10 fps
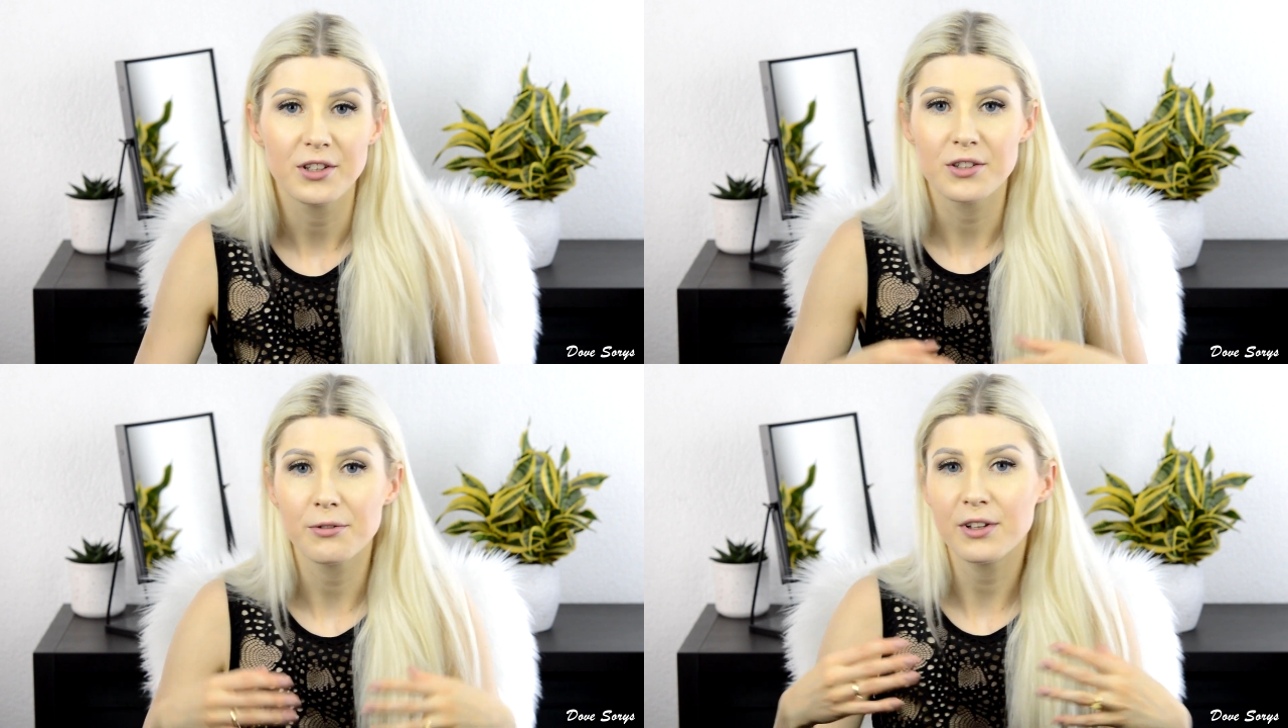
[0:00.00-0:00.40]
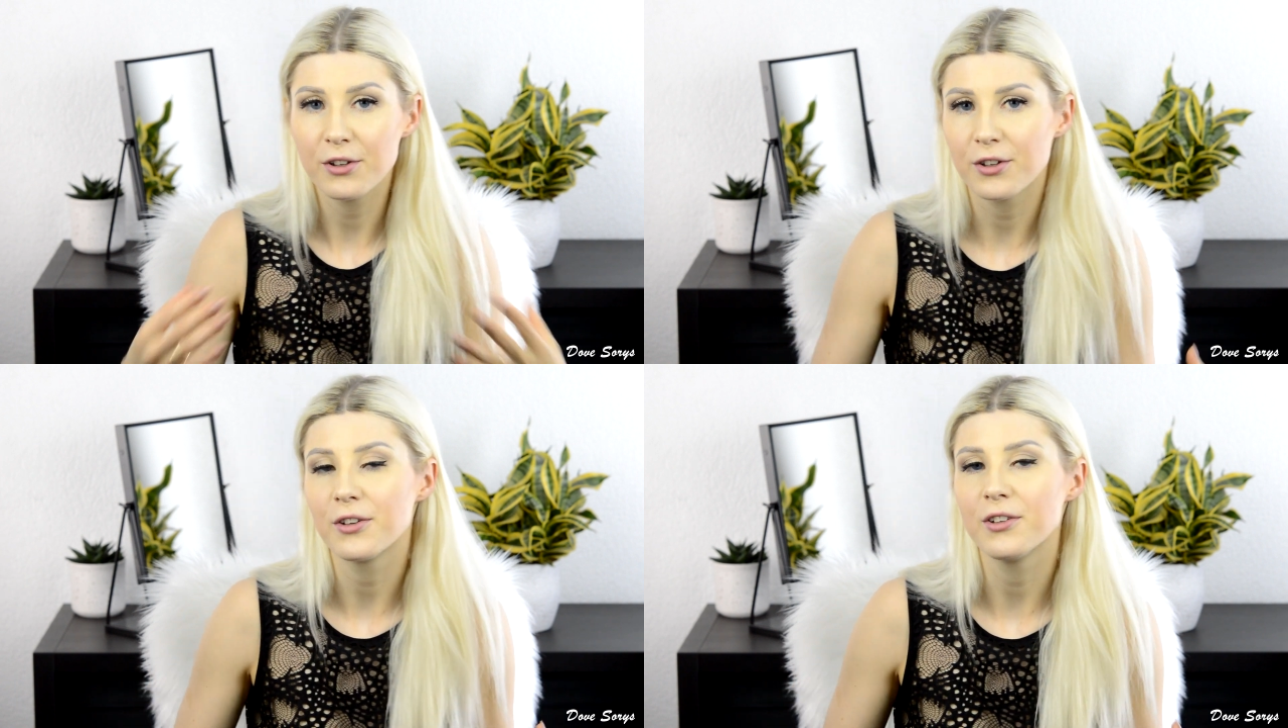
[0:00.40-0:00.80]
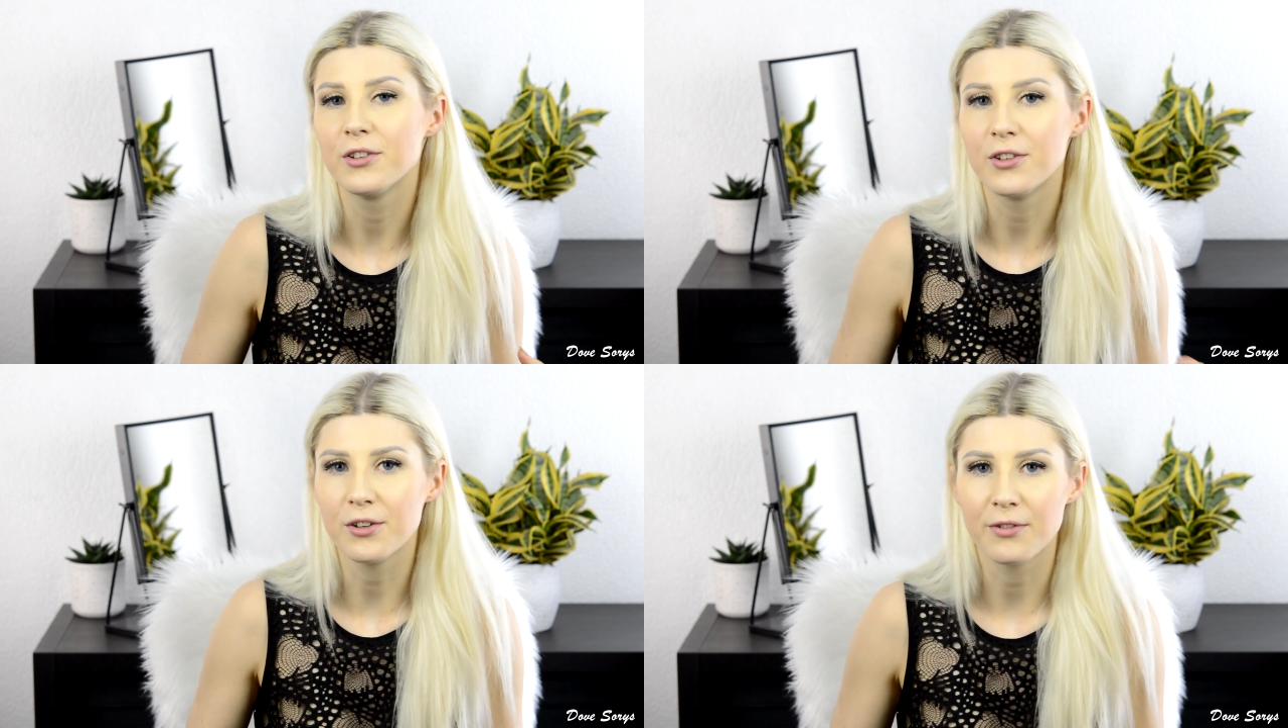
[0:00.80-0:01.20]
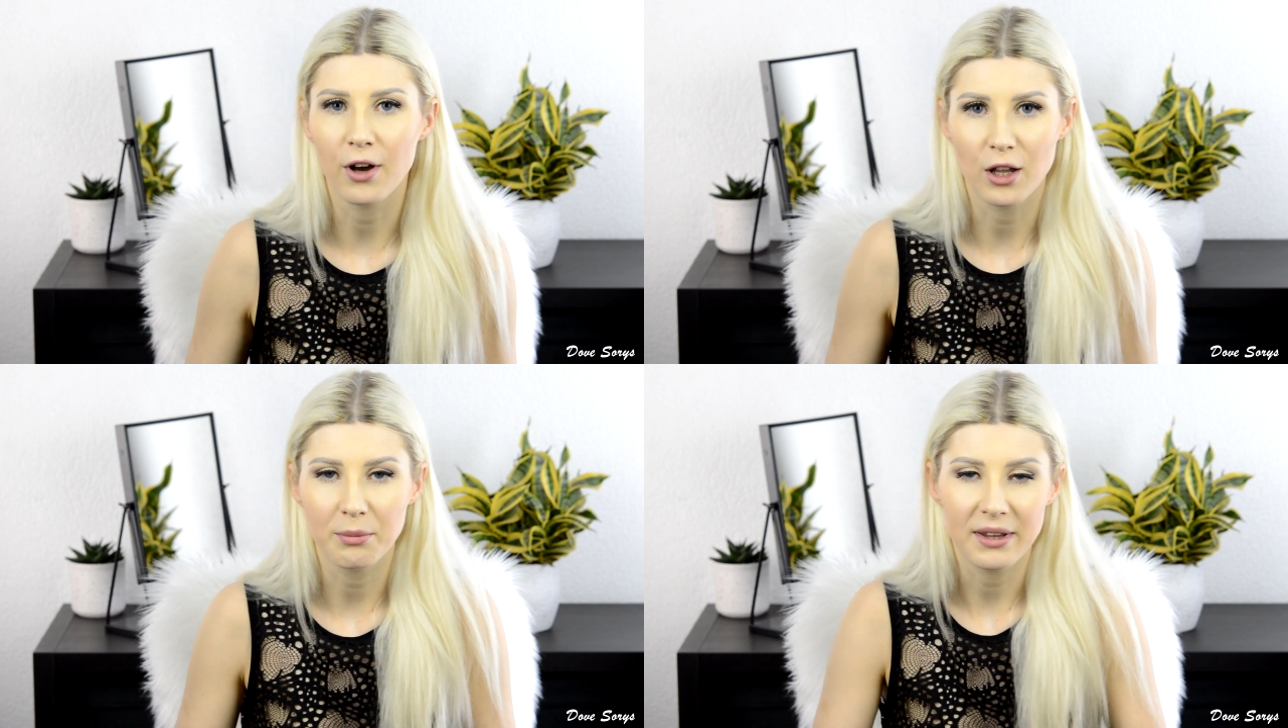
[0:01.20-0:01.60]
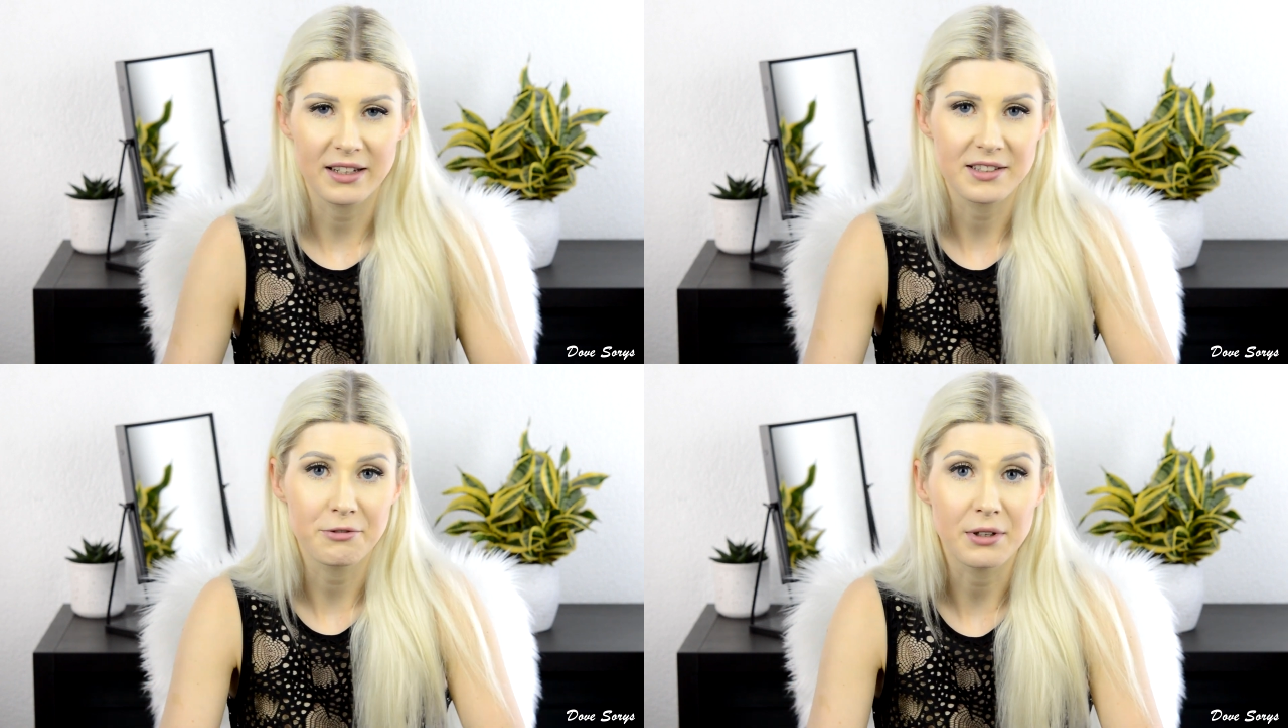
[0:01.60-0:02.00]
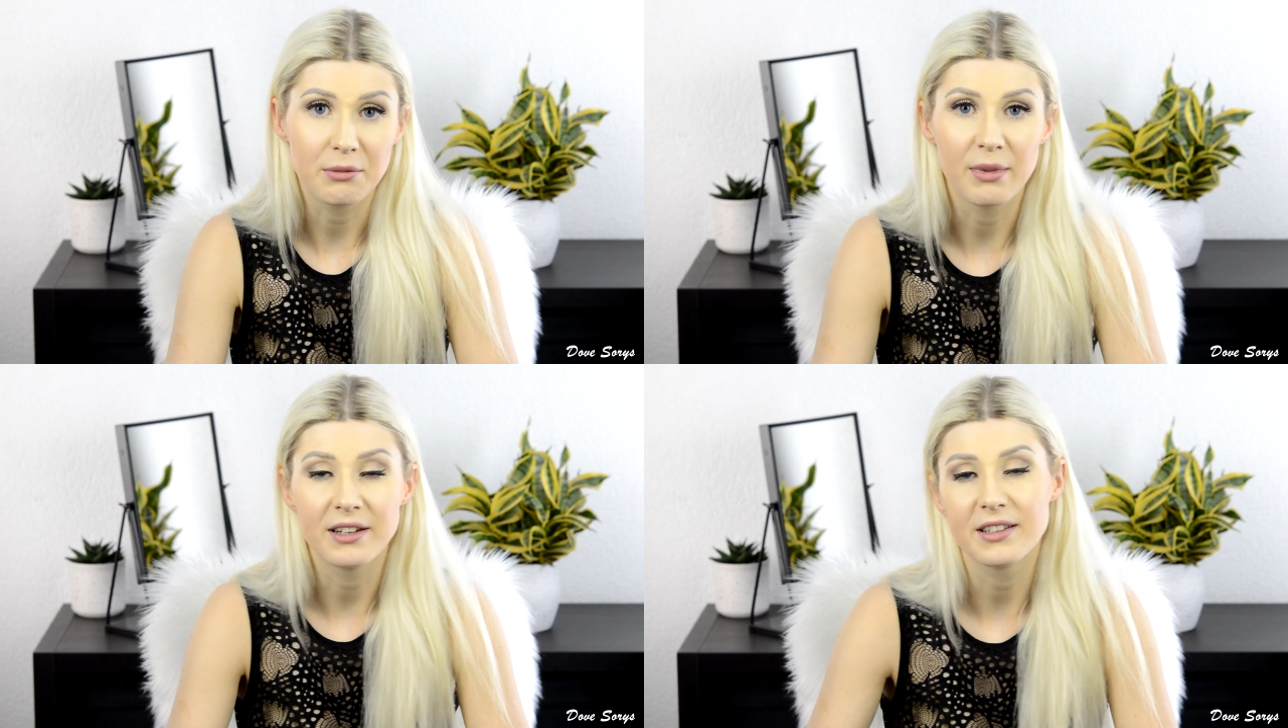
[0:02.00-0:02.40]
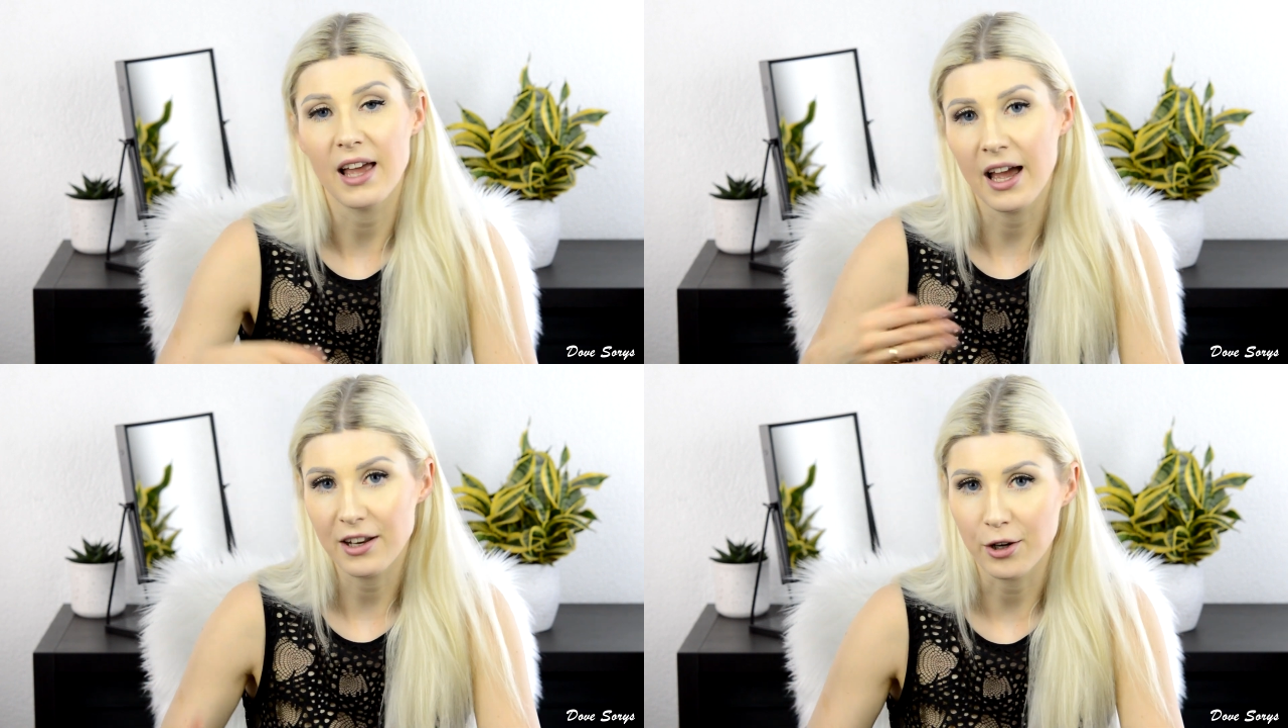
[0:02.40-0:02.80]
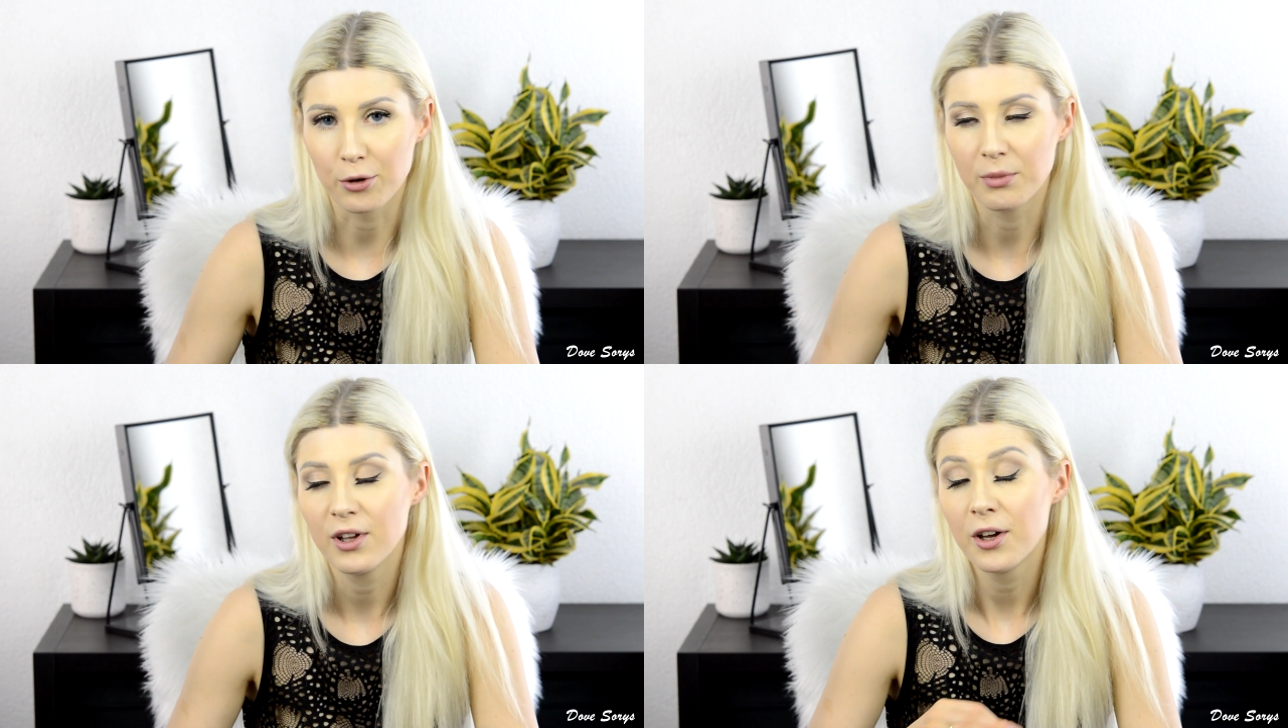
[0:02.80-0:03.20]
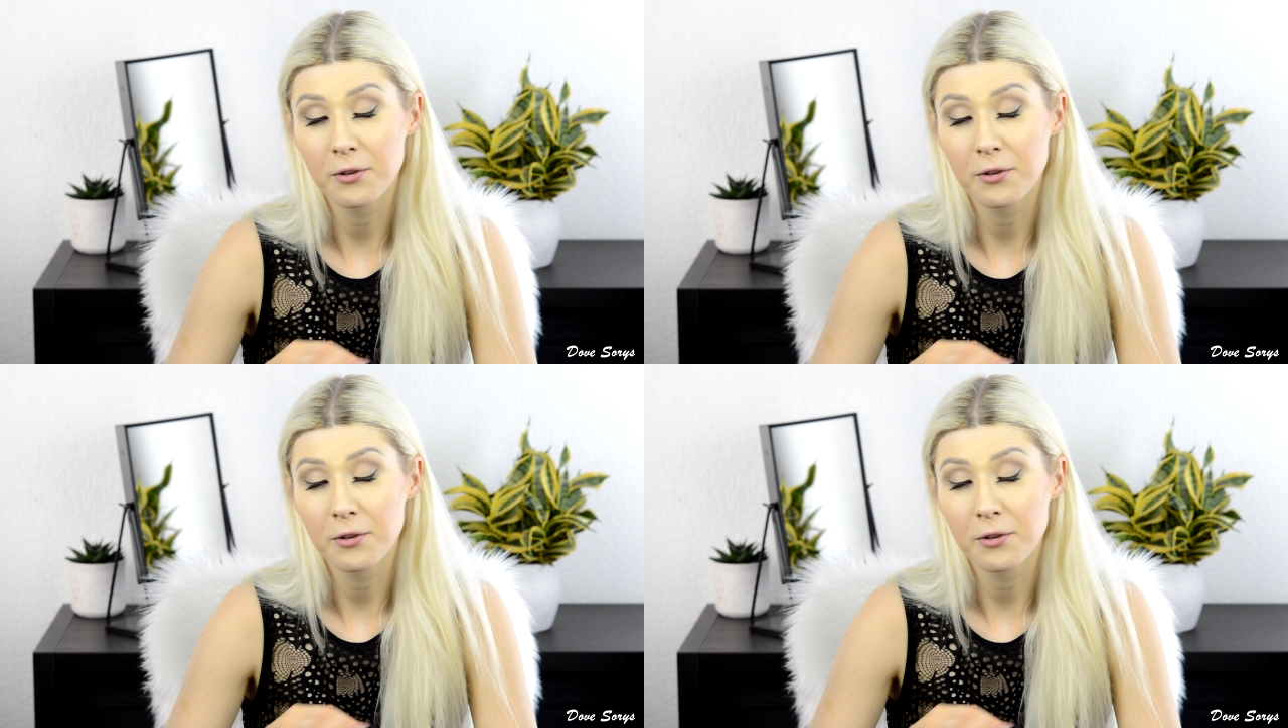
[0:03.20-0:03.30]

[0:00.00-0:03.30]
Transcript: so that you could do the Olaplex treatment at home.